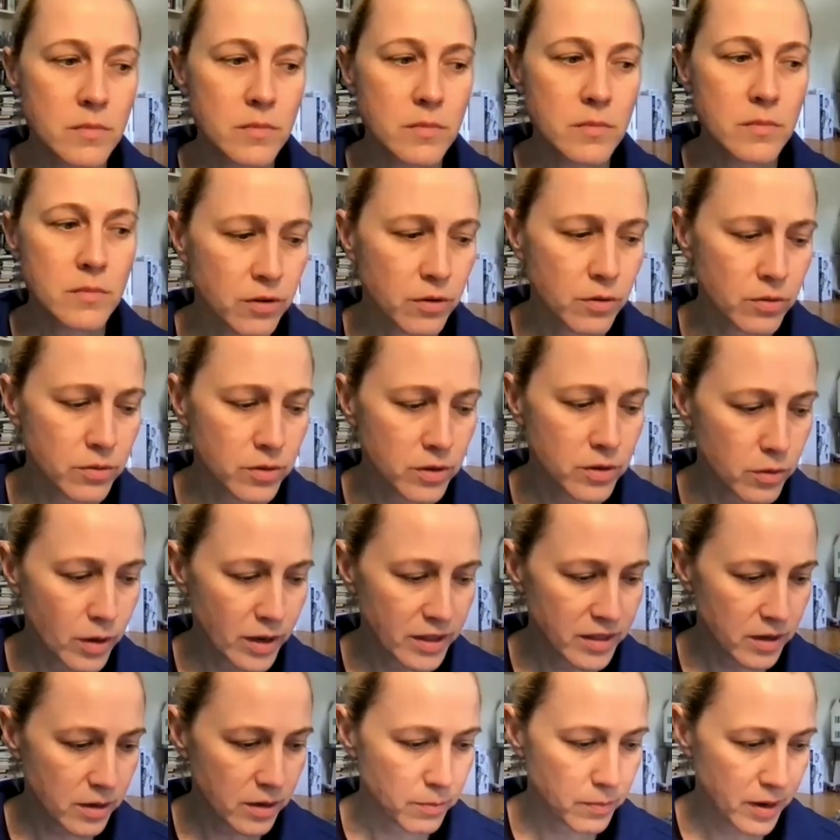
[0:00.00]
So, you know, I
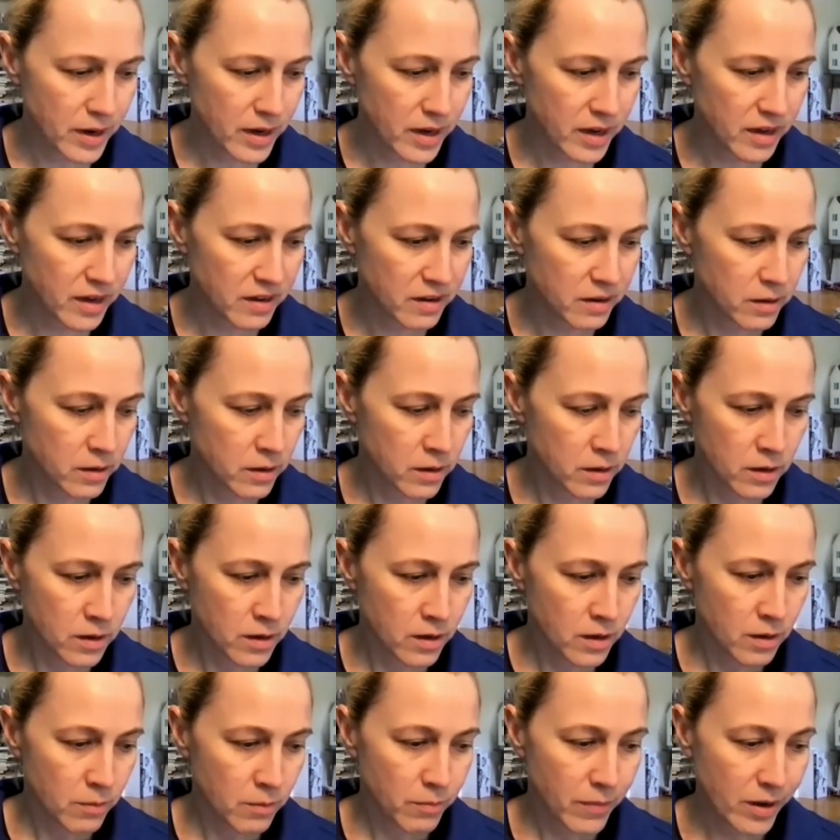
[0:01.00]
think my
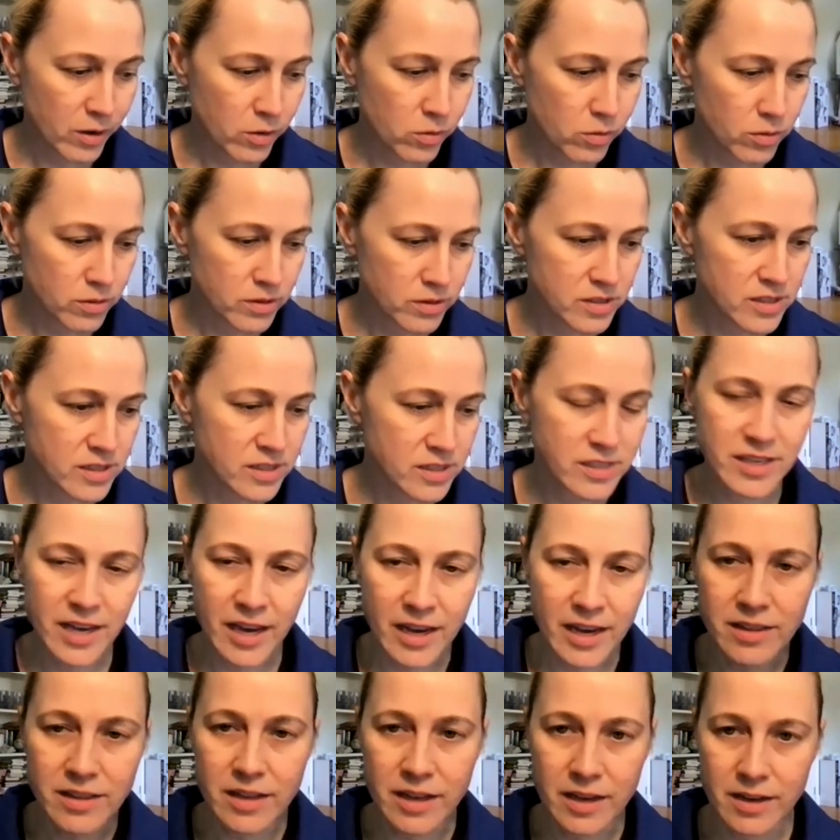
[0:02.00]
goal is
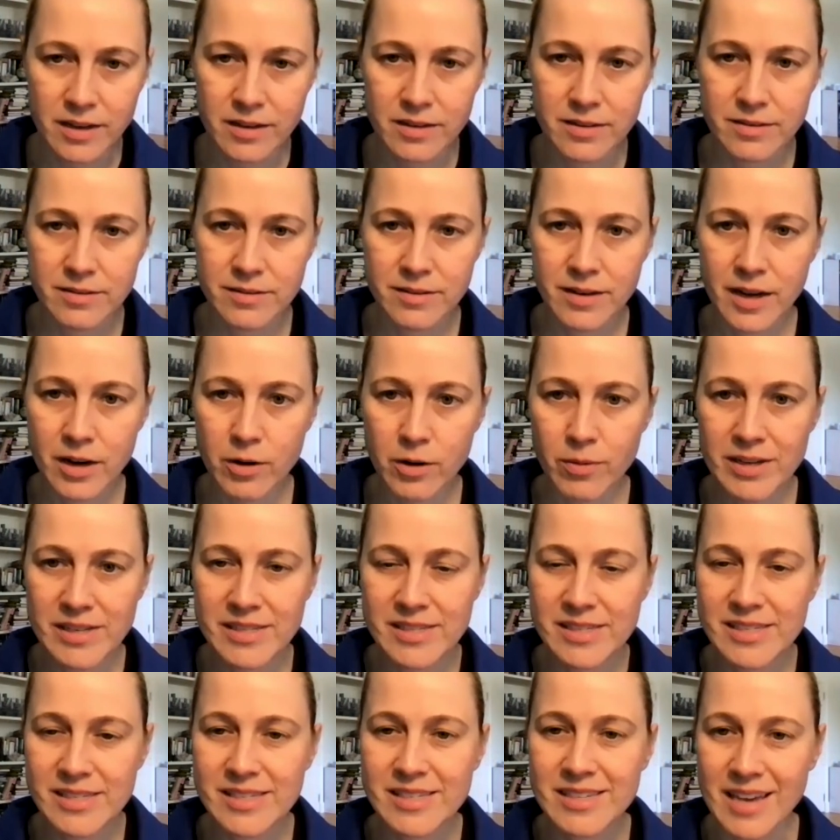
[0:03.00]
scaling. How do I
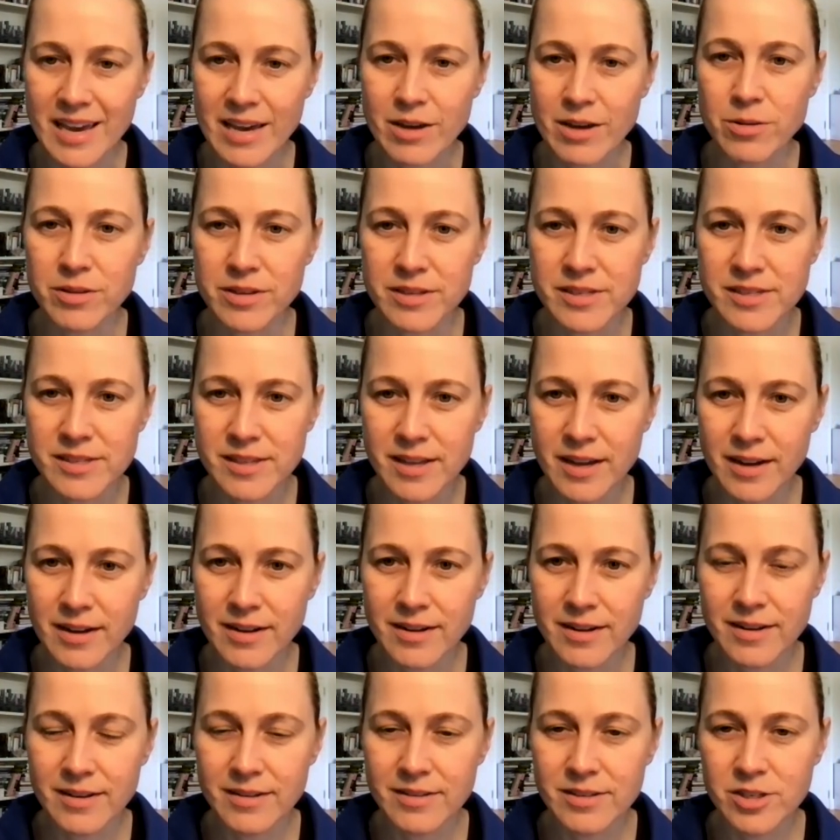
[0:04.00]
scale this thing
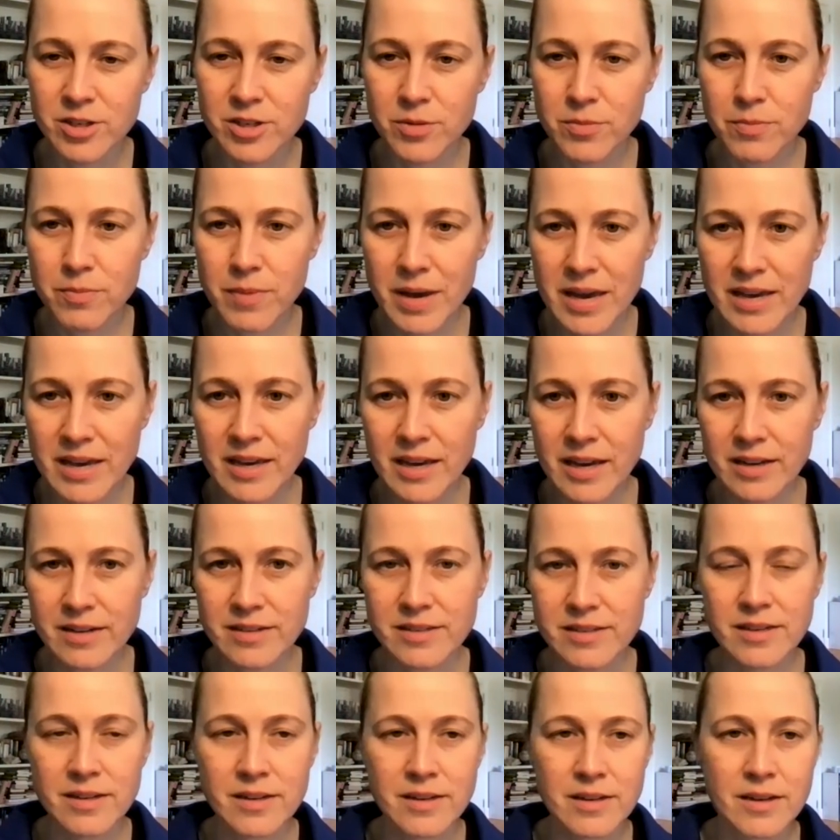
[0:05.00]
to make
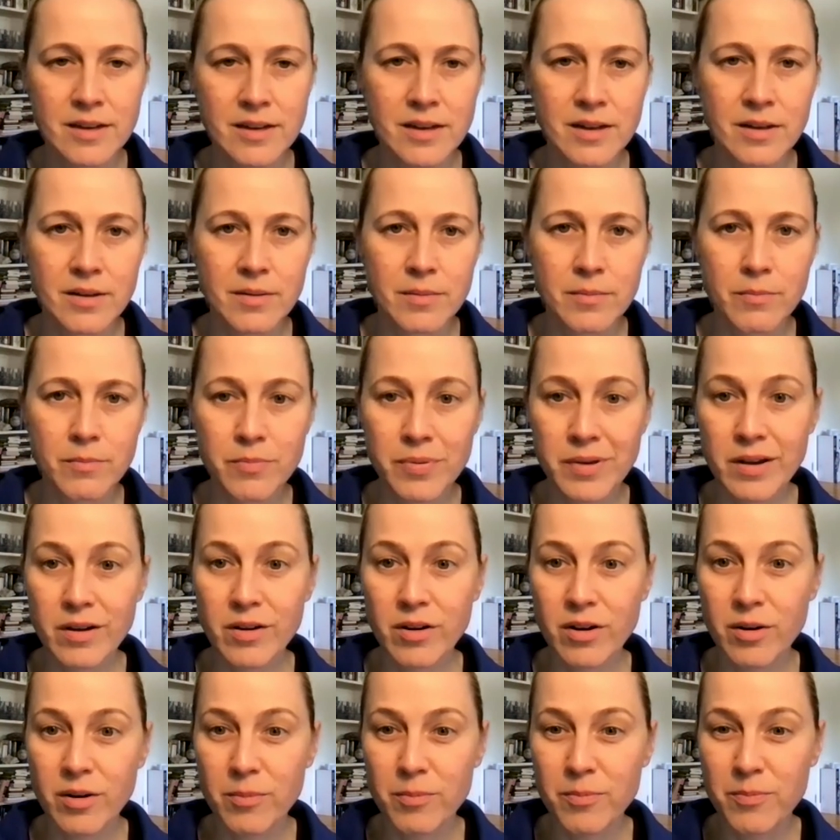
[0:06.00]
it
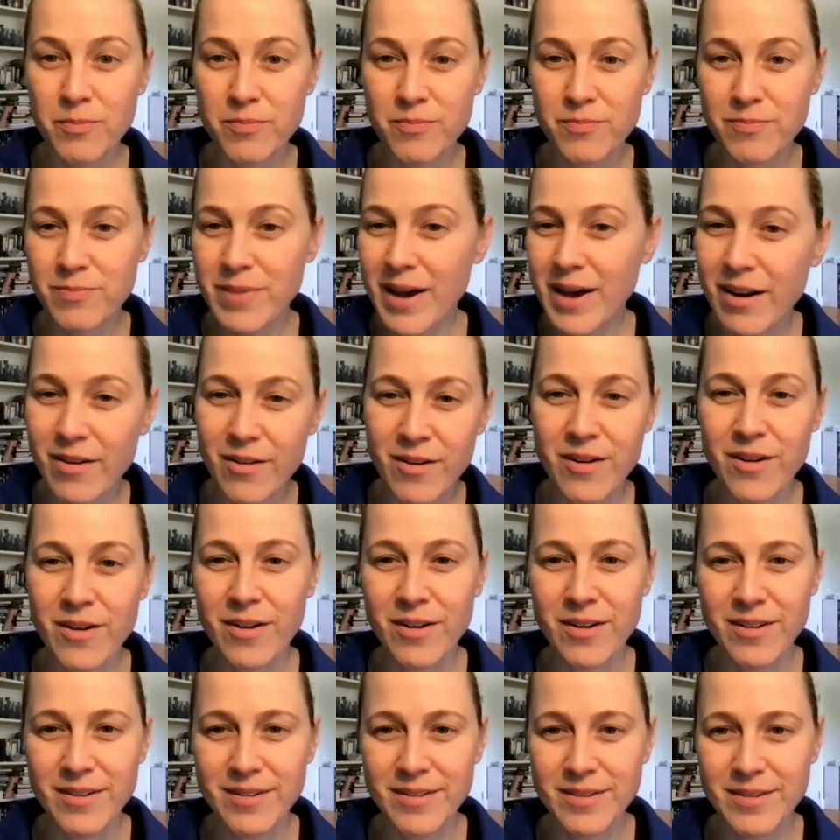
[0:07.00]
bigger,
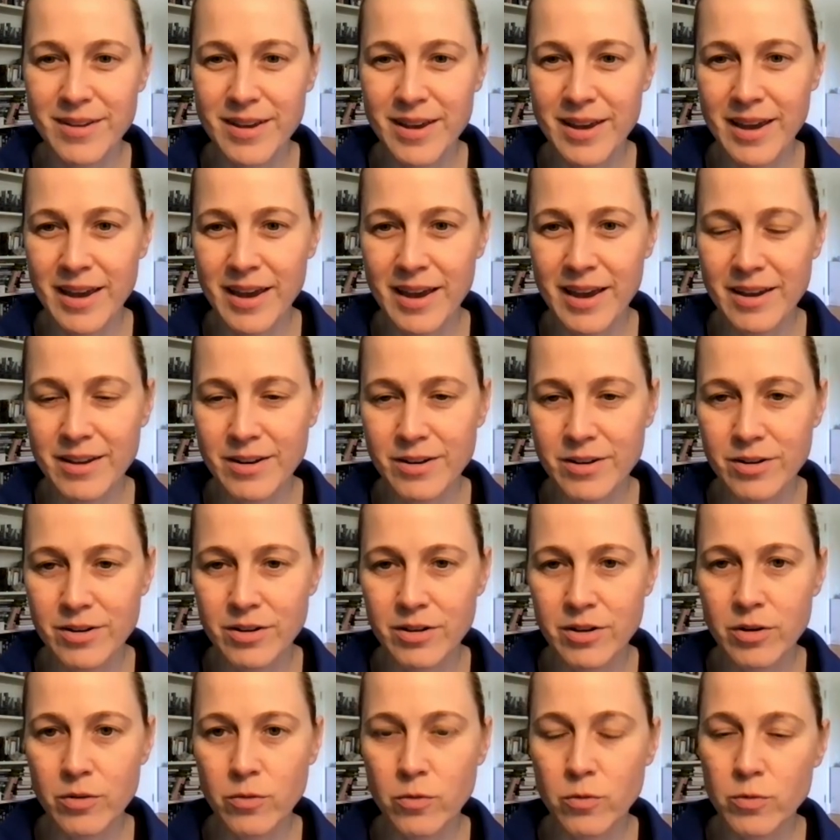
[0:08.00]
better, and,
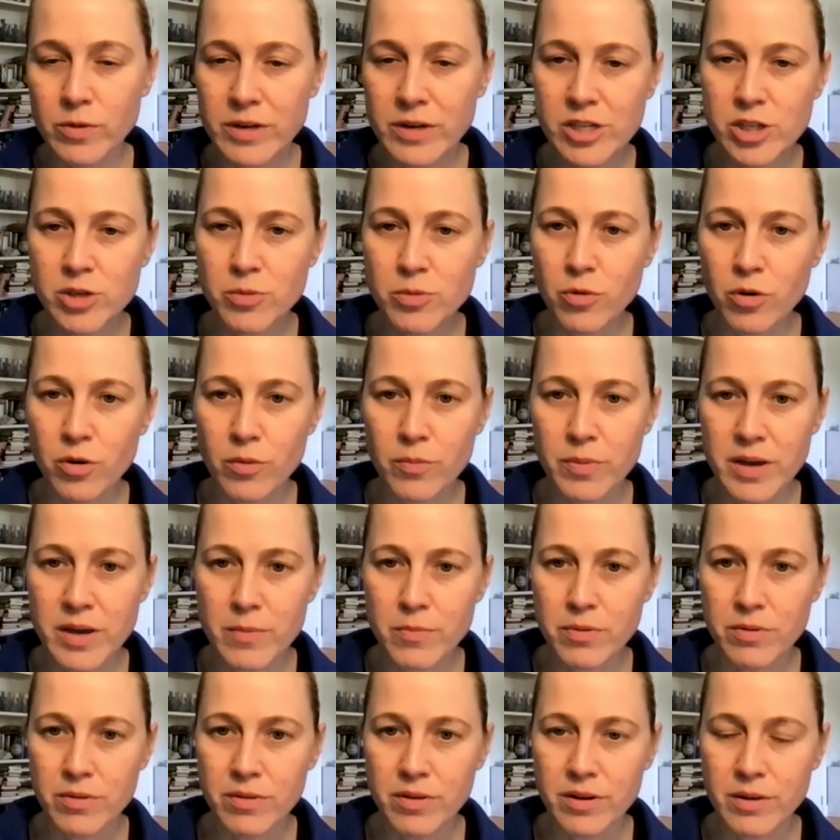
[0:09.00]
you know, reach more
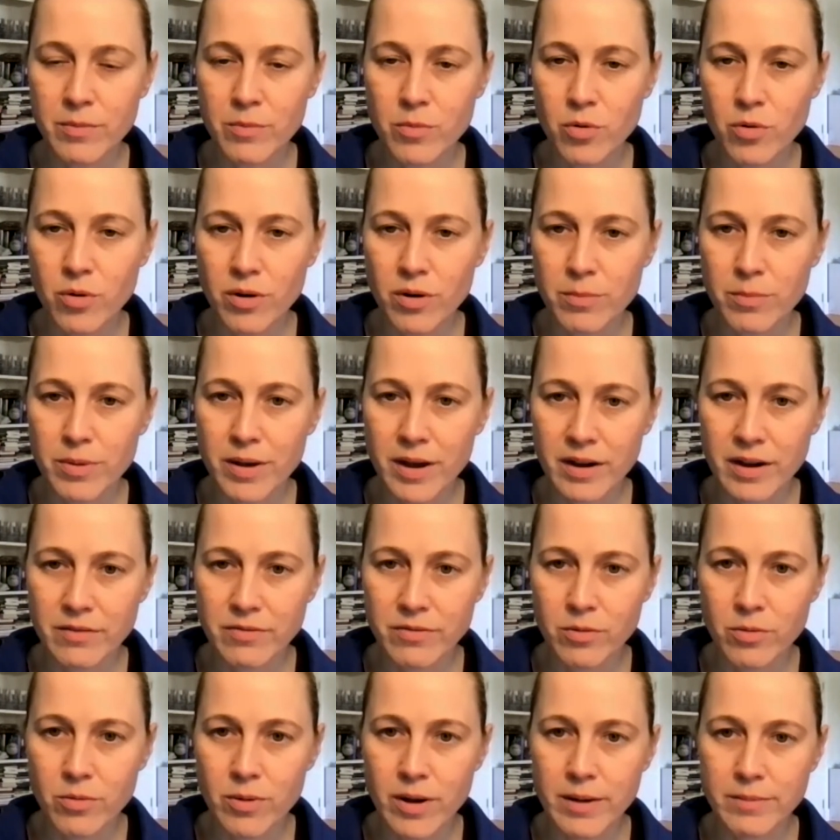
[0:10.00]
people in a more
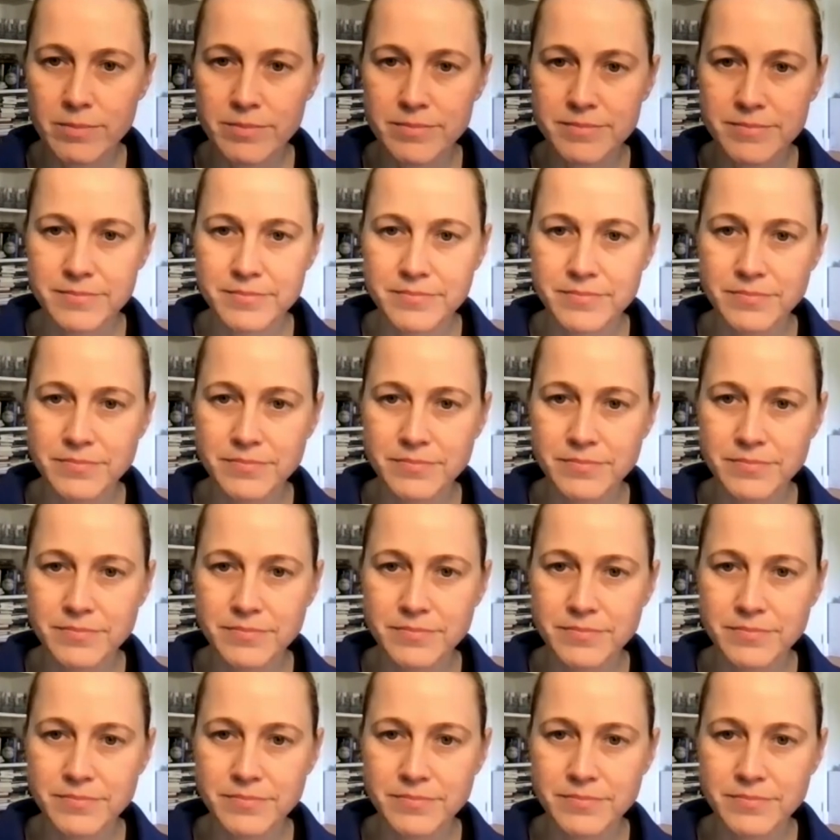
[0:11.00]
impactful way?